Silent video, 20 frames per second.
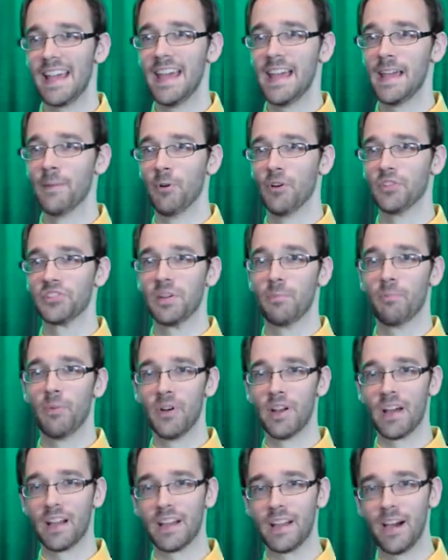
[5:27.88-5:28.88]
able to
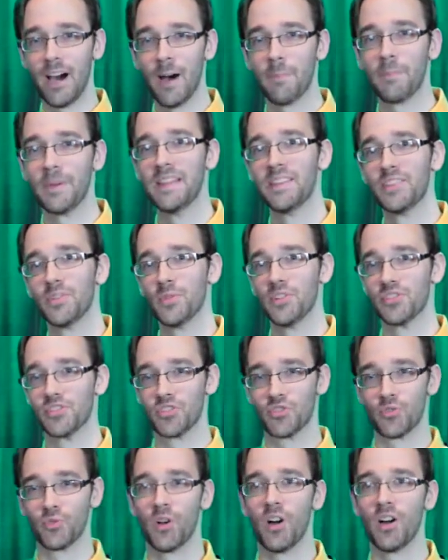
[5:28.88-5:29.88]
put a cup into his
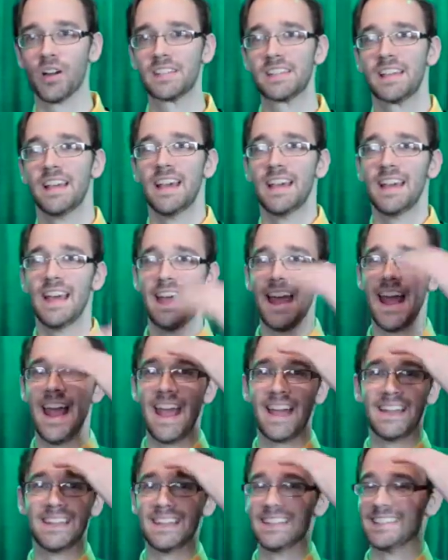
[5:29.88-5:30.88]
trunks.
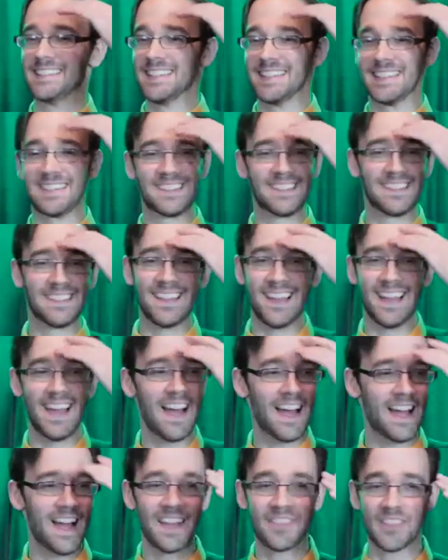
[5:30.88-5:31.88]
Andy just,
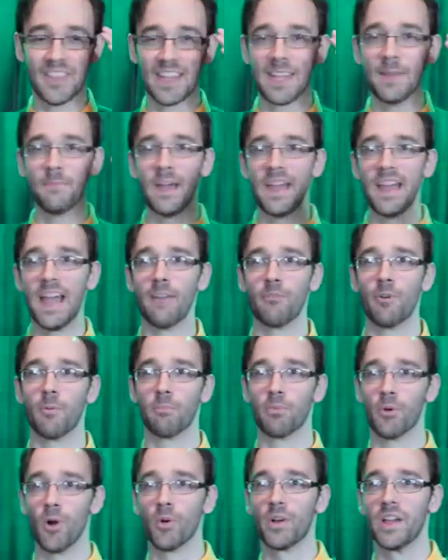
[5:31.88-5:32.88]
I think he may have a
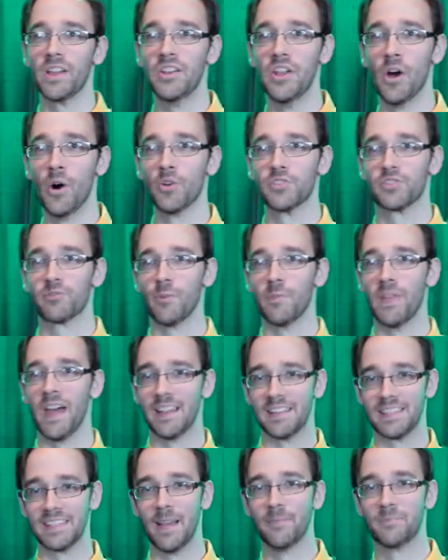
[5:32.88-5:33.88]
broken nose from that
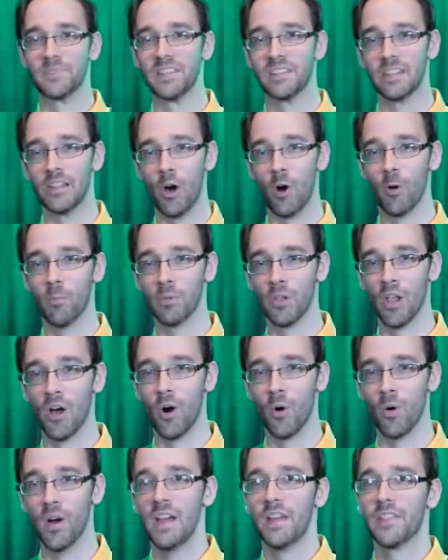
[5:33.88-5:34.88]
attempted low
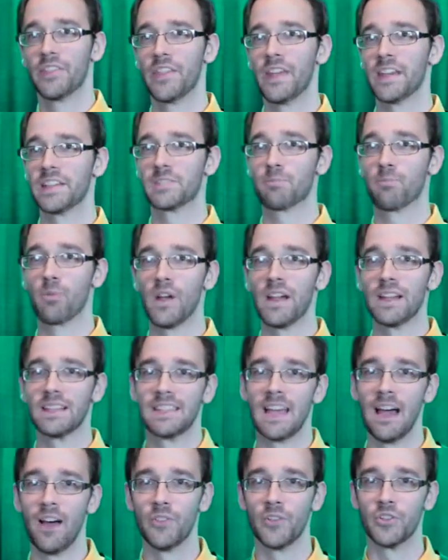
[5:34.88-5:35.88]
blow. Things break
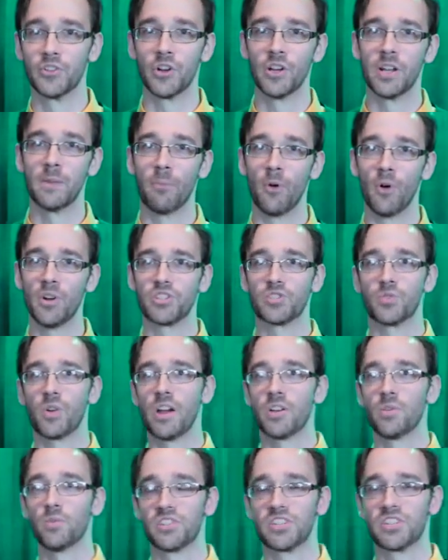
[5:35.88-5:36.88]
down, the Dirty Boys try
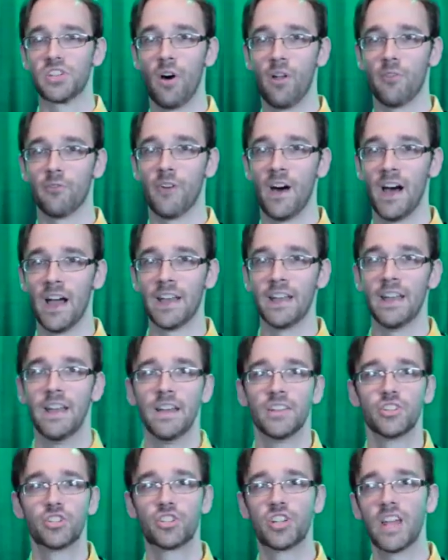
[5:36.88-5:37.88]
to assault Vine.
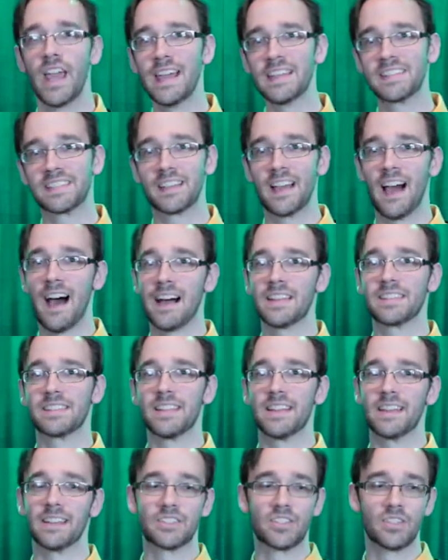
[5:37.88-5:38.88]
Chase
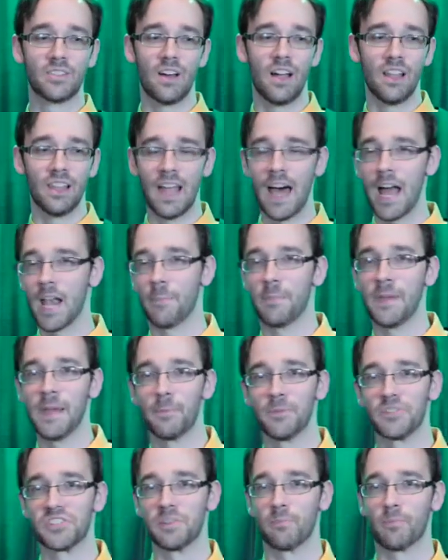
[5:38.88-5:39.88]
Gosling, to a lot of
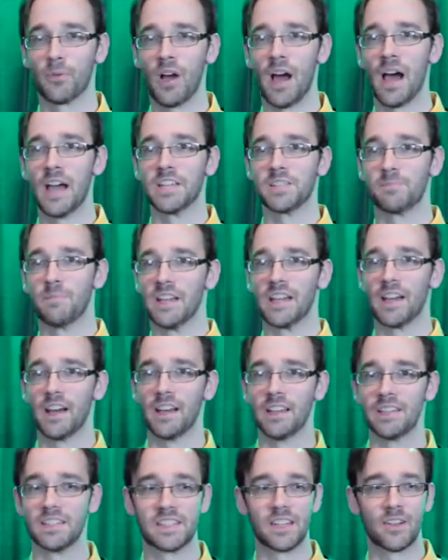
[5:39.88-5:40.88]
people's surprise,
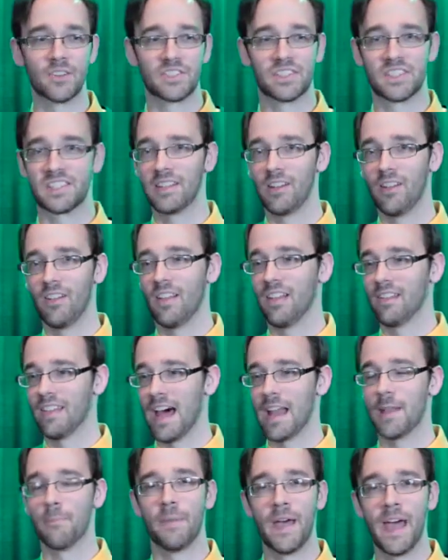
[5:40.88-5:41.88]
because there's still a
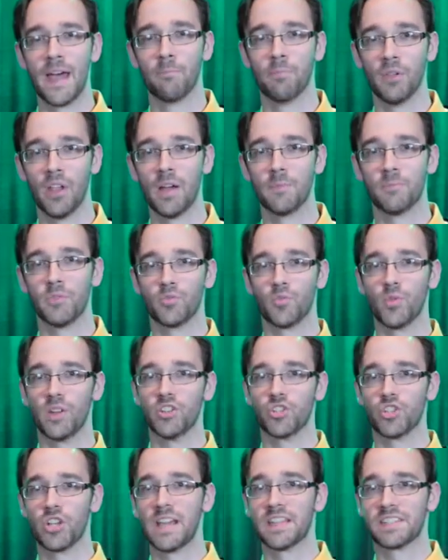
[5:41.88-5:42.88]
lot of bad blood between
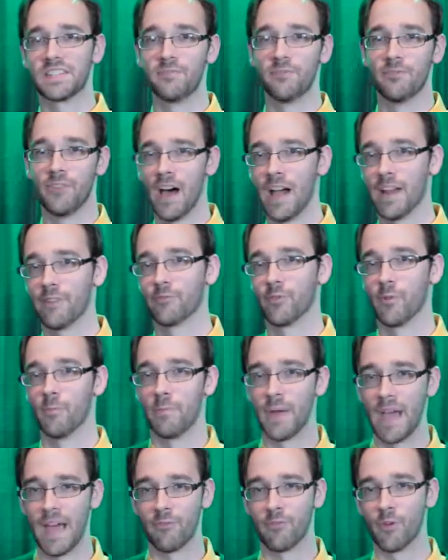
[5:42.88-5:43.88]
Chase and Vine from
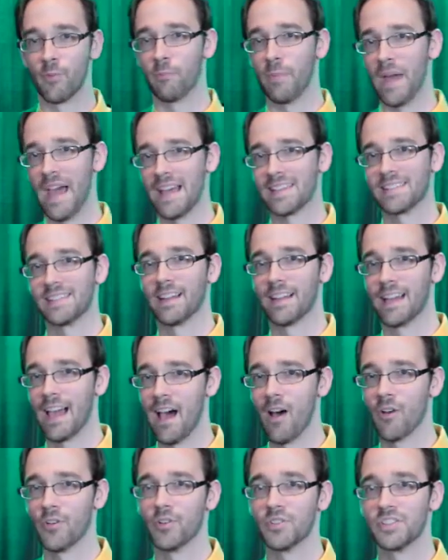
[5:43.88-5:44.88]
past
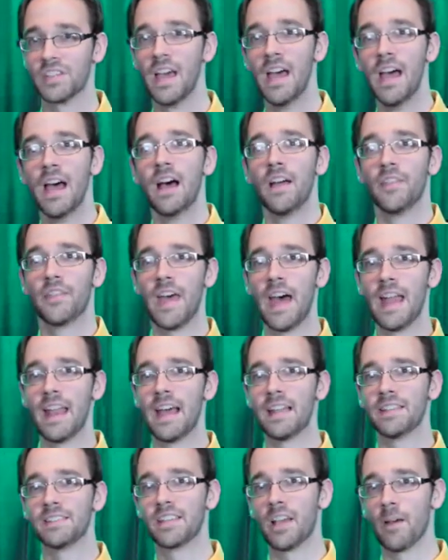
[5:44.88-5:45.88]
encounters. That
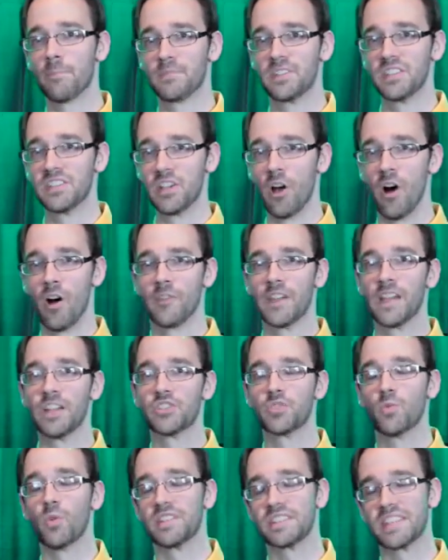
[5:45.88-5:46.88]
ends up dissolving
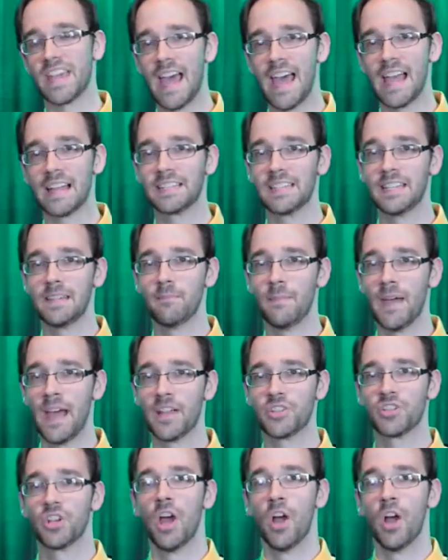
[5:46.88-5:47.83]
into a tag team match,